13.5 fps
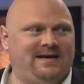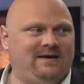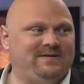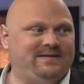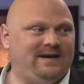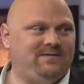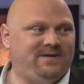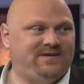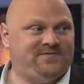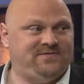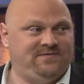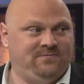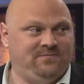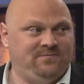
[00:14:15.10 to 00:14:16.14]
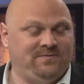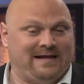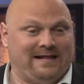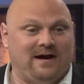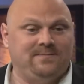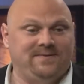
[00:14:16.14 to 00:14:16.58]
have a database
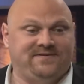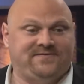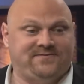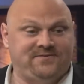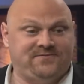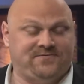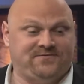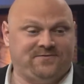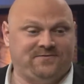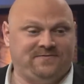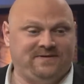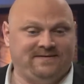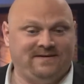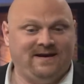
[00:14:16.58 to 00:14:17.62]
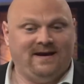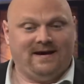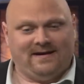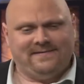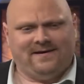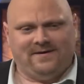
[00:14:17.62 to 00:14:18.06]
that allowed me to search for certain things.
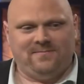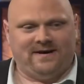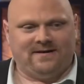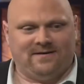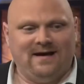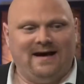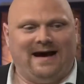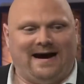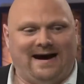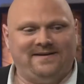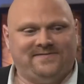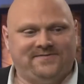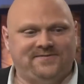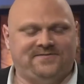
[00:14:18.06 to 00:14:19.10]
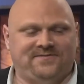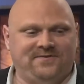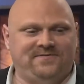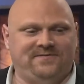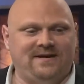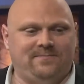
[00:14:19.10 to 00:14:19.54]
And I'll tell you, Michael, I searched
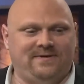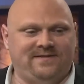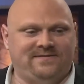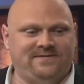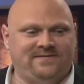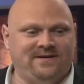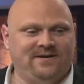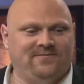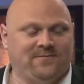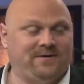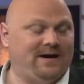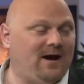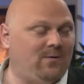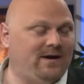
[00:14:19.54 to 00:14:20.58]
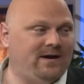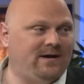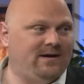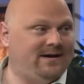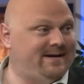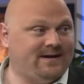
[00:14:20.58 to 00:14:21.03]
those databases for Yahweh,
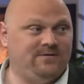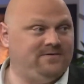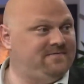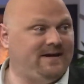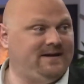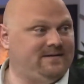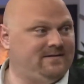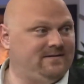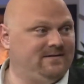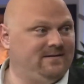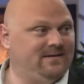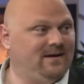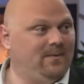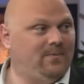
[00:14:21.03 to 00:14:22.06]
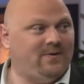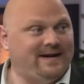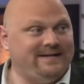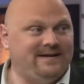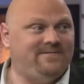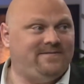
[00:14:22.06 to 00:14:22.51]
and I couldn't find it. But what
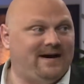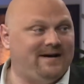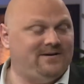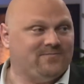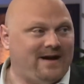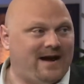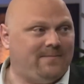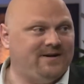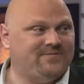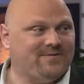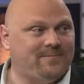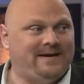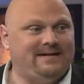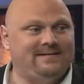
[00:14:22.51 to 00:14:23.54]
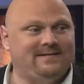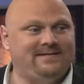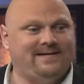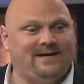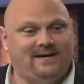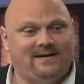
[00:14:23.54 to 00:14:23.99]
I did find is rabbis
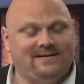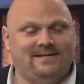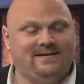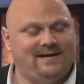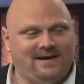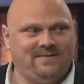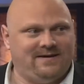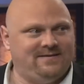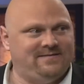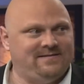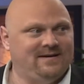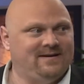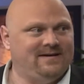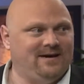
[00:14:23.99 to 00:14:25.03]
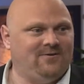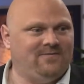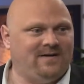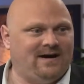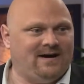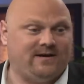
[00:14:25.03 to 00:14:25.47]
repeatedly saying that the name is
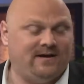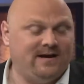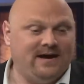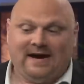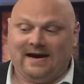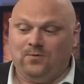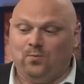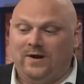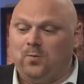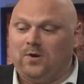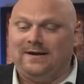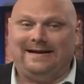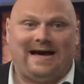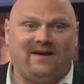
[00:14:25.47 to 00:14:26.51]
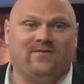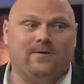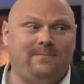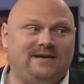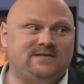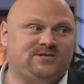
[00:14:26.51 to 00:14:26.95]
Yehovah. Mm-hmm. And we were
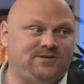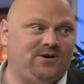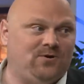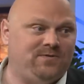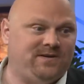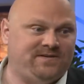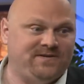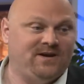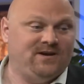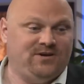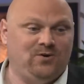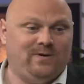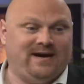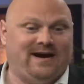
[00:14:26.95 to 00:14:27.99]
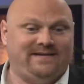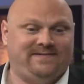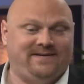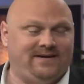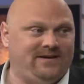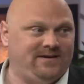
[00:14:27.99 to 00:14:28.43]
never meant to know this. You and I
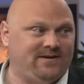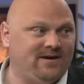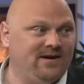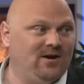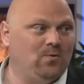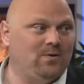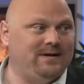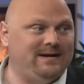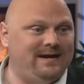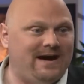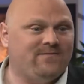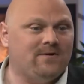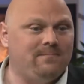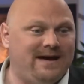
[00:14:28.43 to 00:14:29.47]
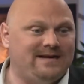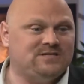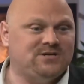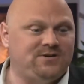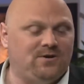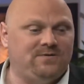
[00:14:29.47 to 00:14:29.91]
sitting here were never meant to know this.